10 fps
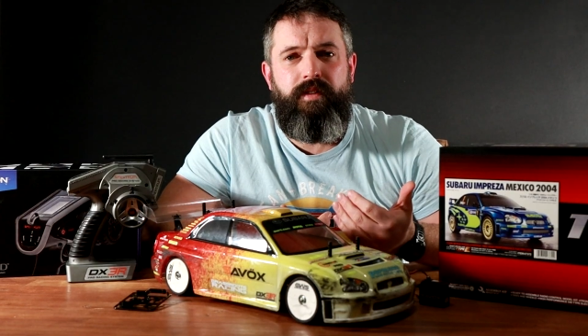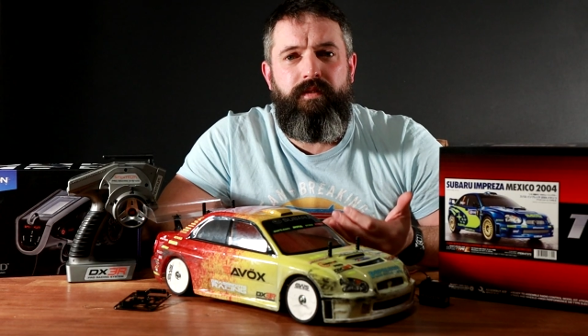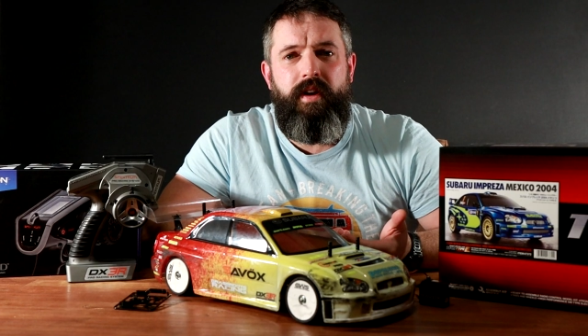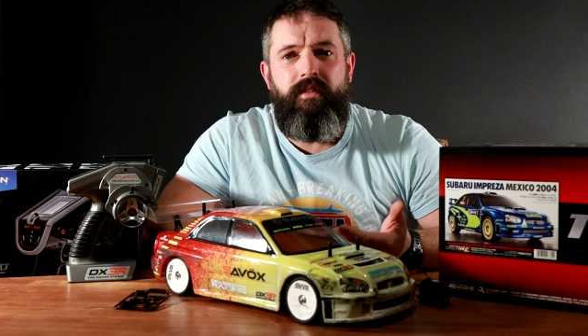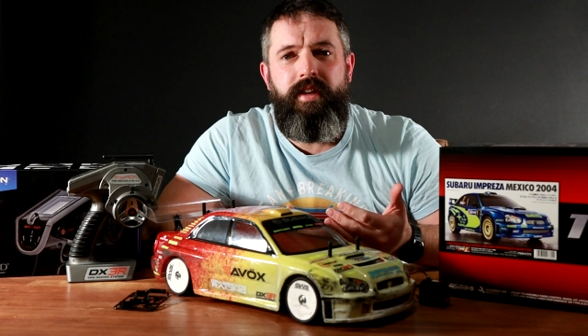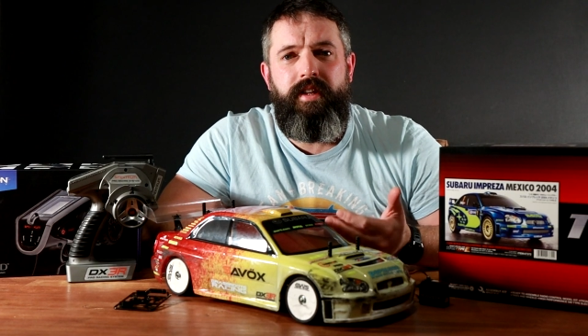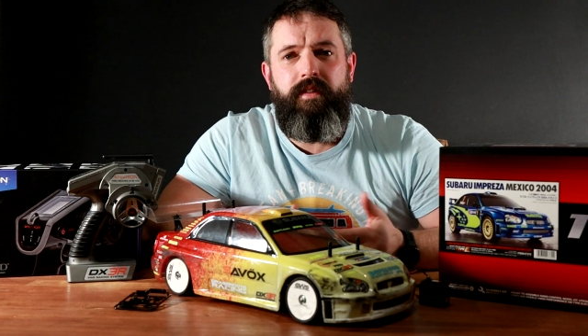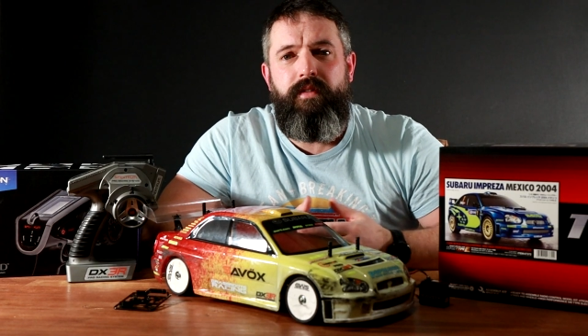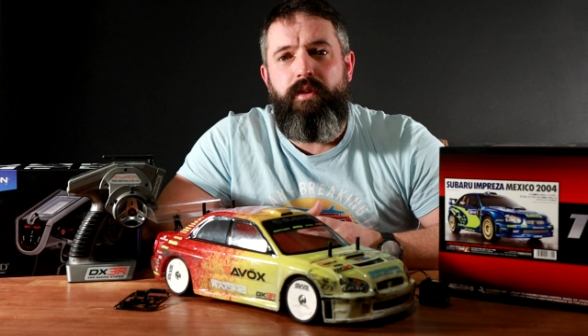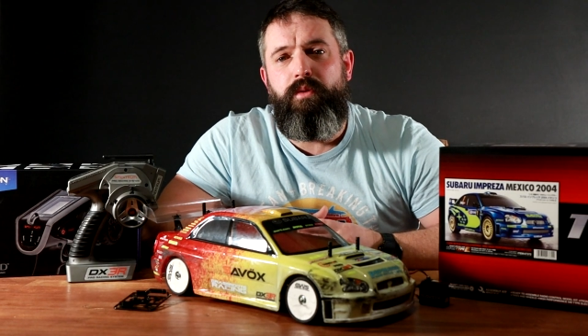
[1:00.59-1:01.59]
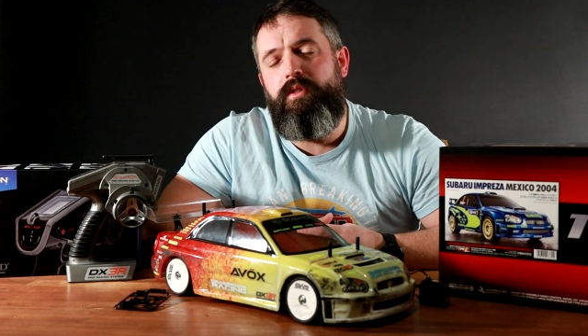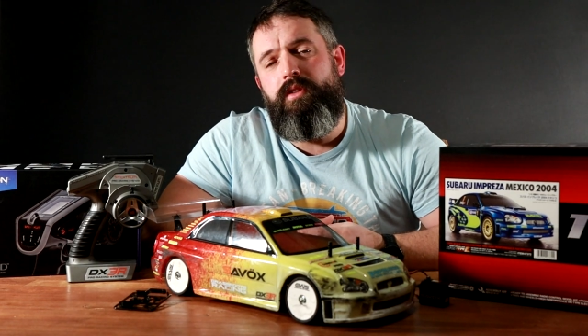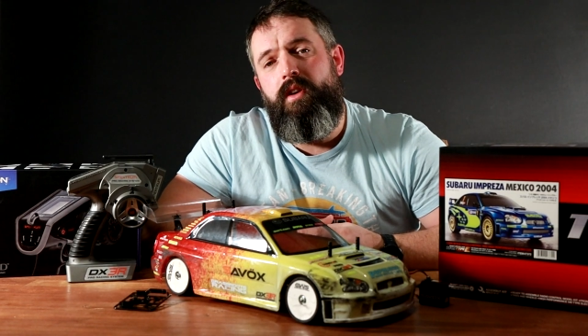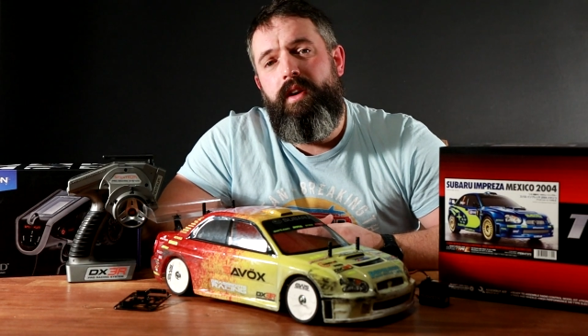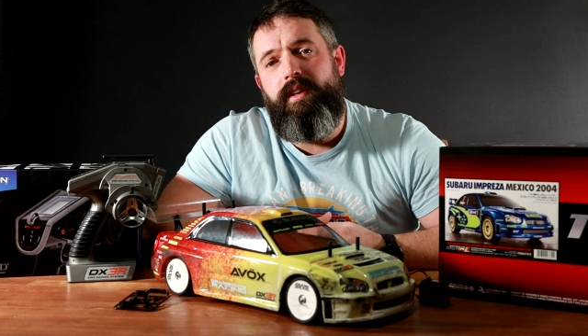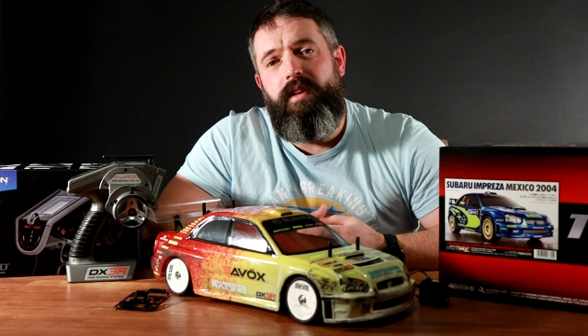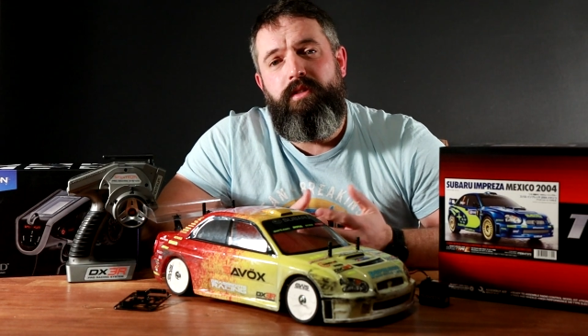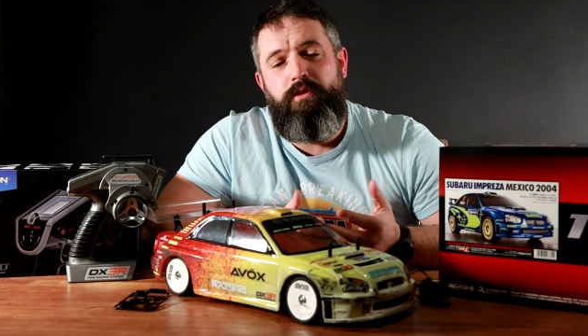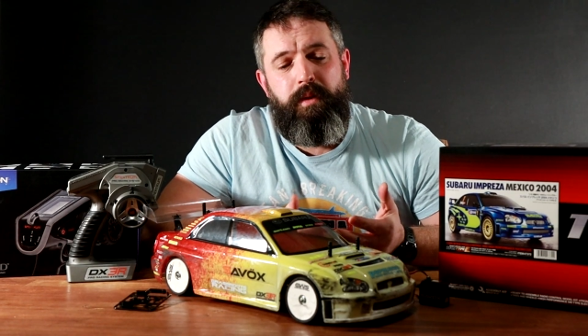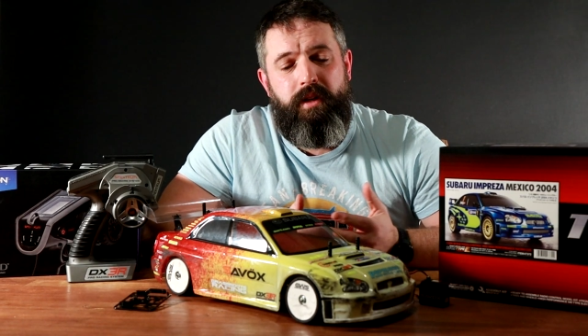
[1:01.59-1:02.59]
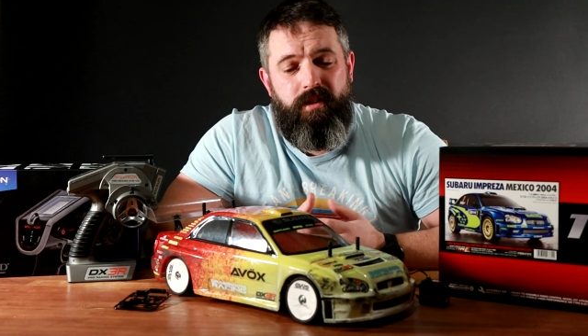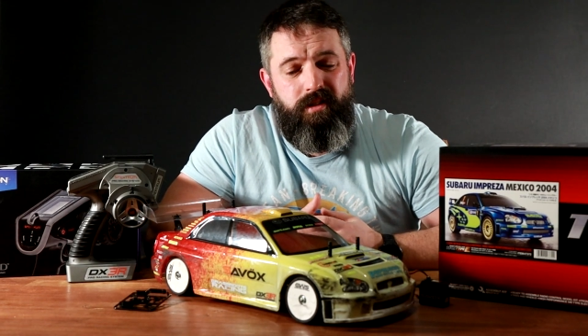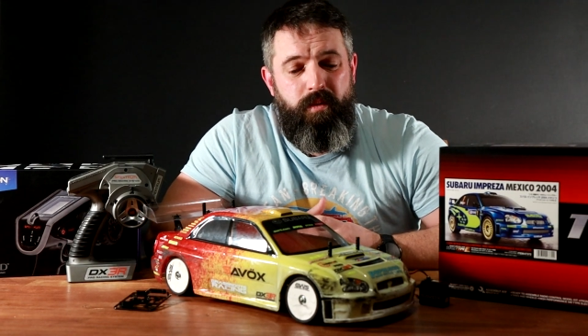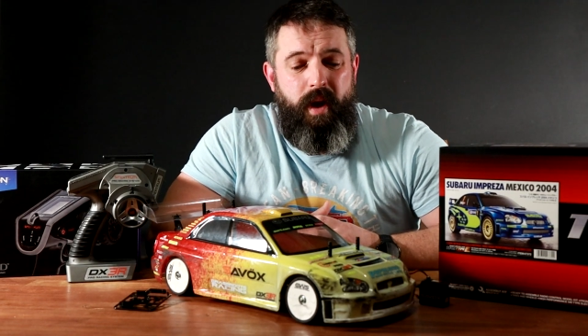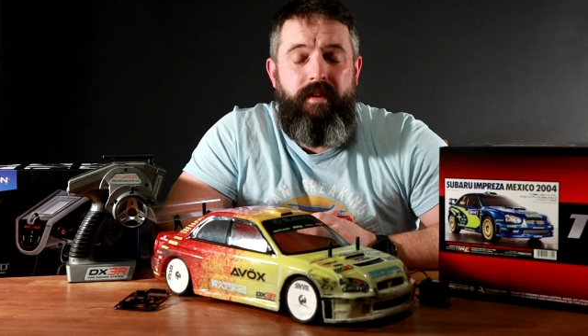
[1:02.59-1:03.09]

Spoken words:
it's very difficult to diagnose because